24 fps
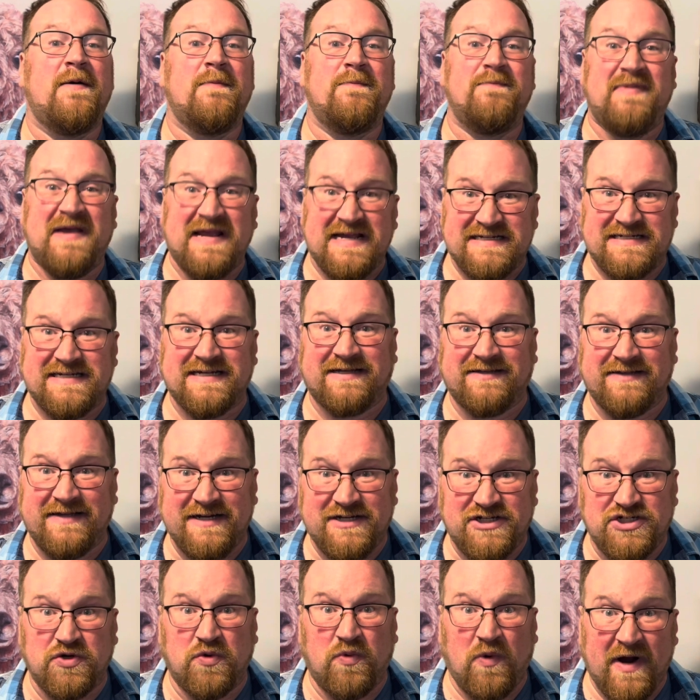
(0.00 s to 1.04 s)
Basically,
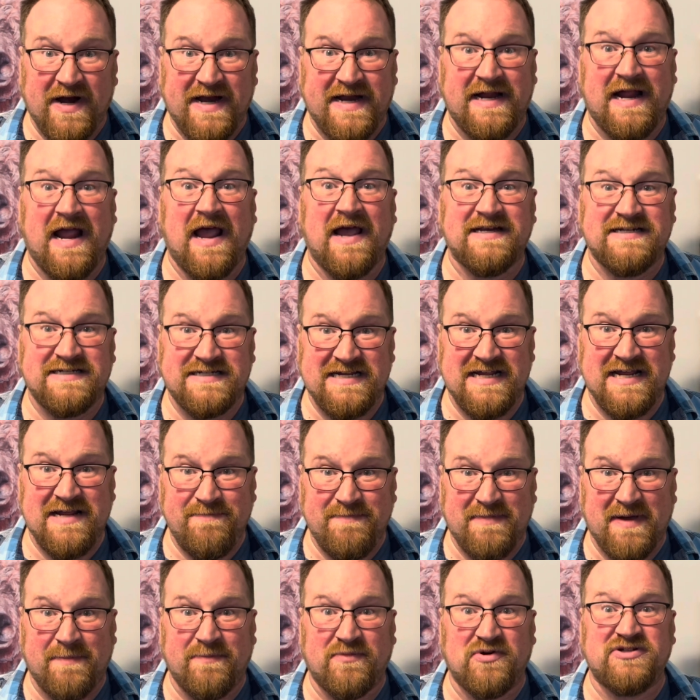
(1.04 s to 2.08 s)
20 team
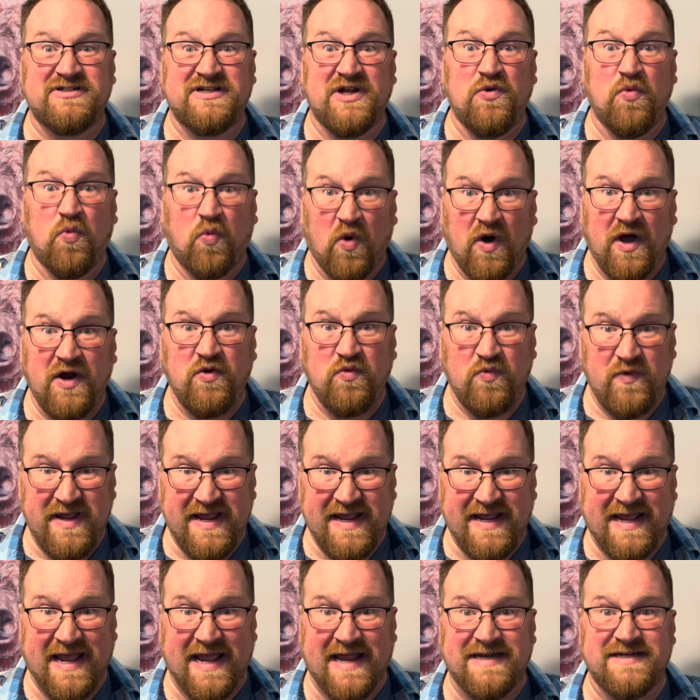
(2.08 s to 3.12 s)
members in one
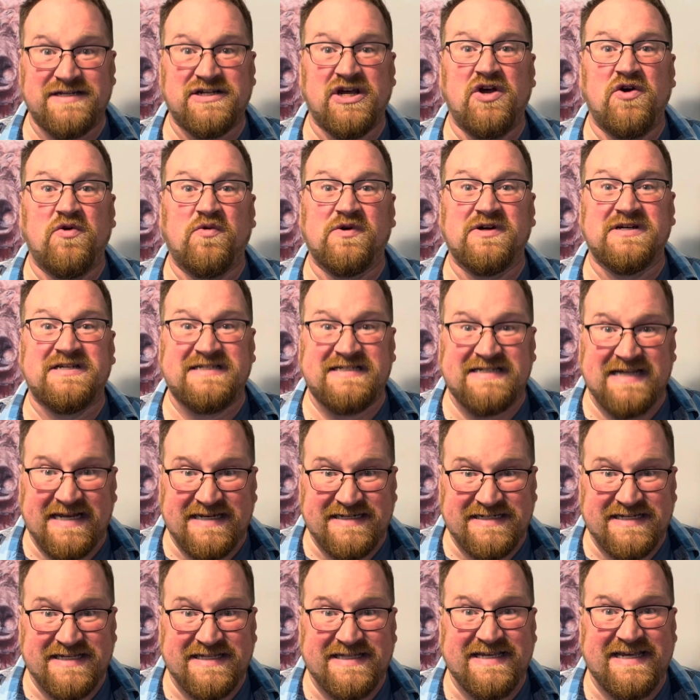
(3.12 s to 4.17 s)
weekend were
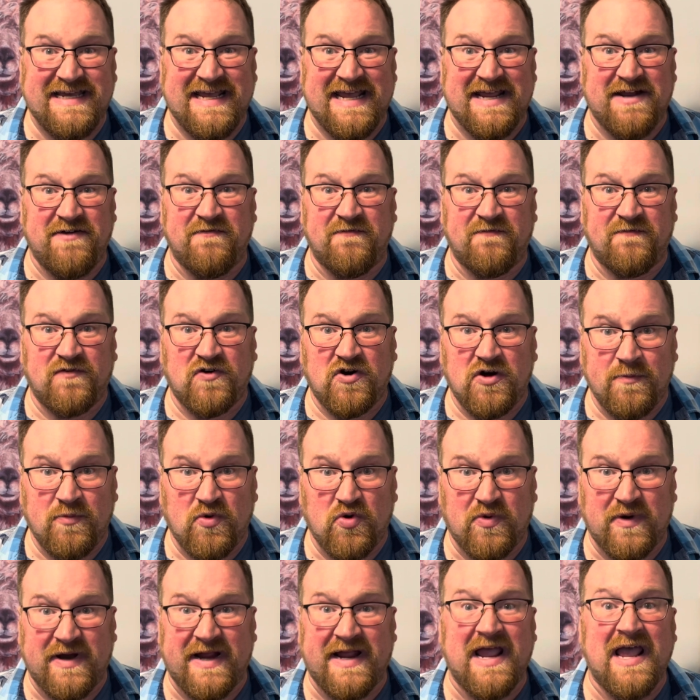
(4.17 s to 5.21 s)
sent to the
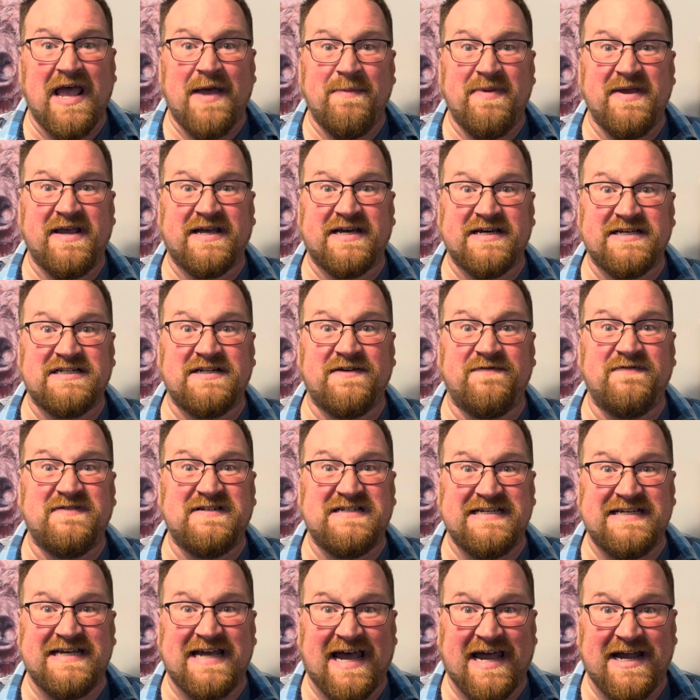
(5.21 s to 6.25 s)
infirmary because of
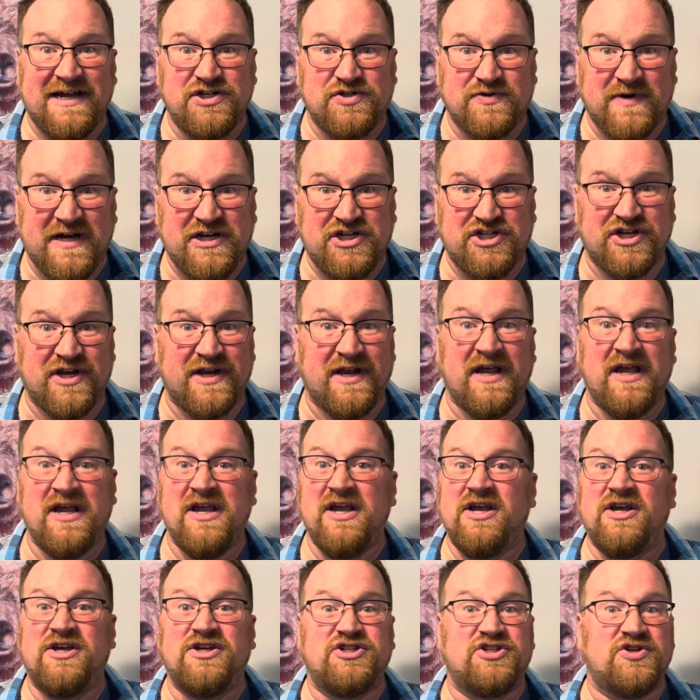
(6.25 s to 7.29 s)
dehydration.
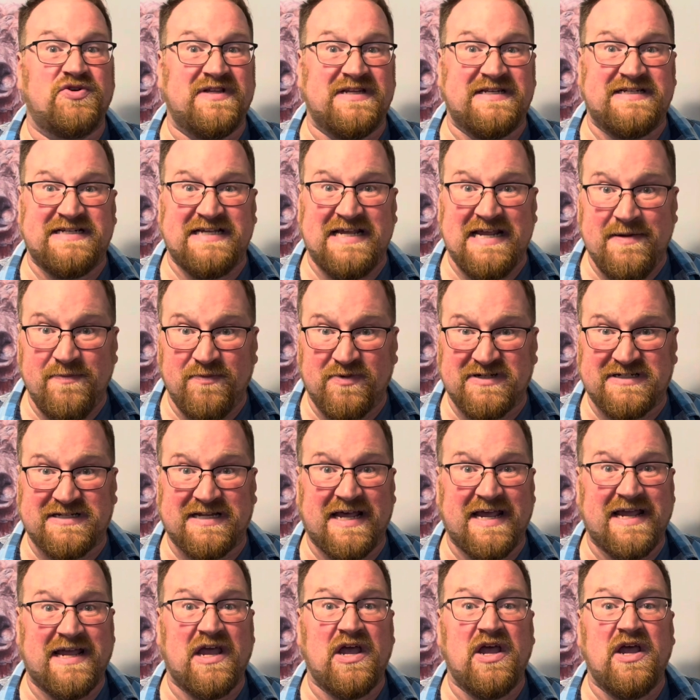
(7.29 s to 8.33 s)
So the team was
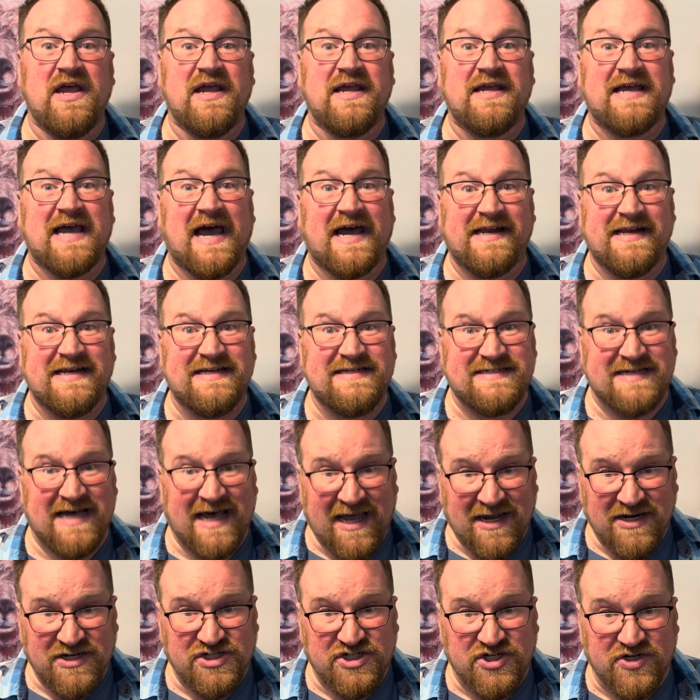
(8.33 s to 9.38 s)
like, got a
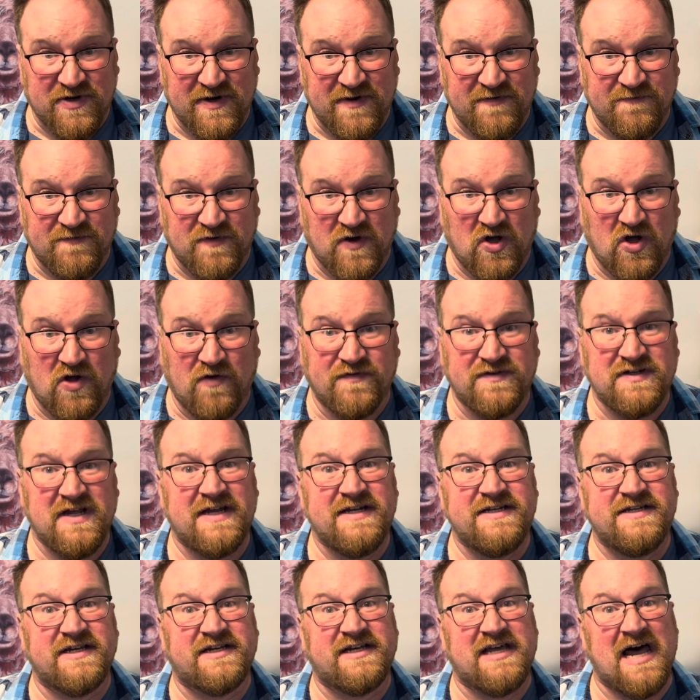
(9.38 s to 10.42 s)
doctor involved
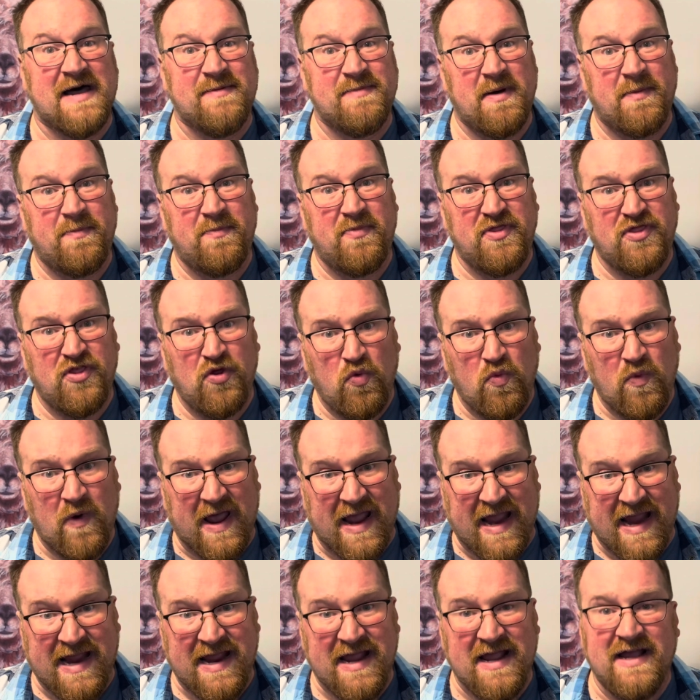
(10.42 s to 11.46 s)
to come up with a
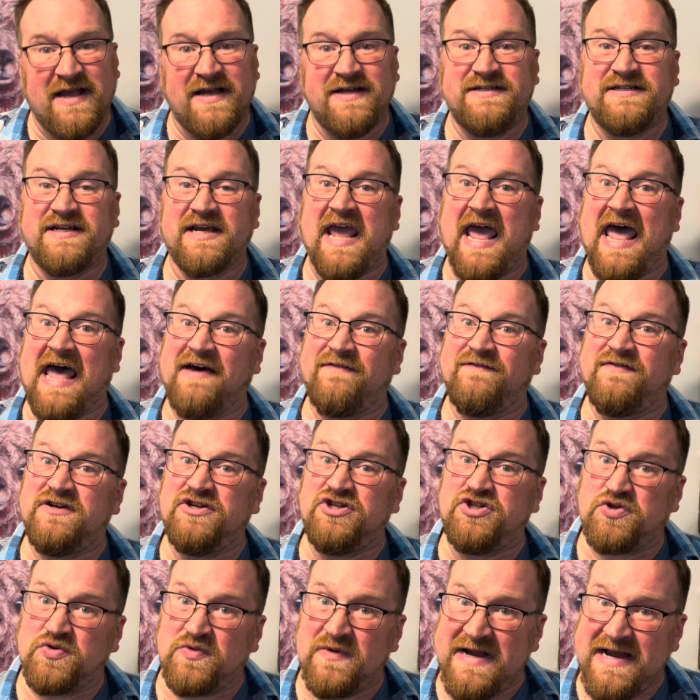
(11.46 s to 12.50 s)
way to have a
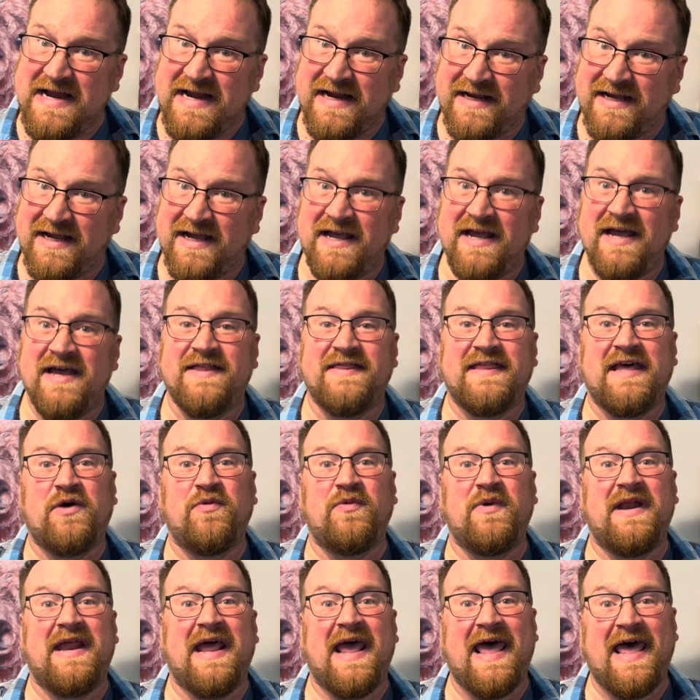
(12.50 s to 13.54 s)
drink that
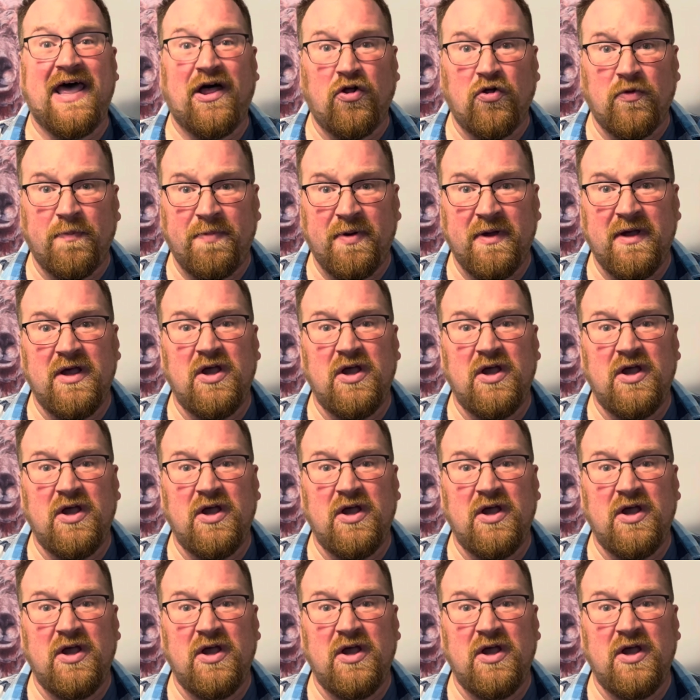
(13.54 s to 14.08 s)
would help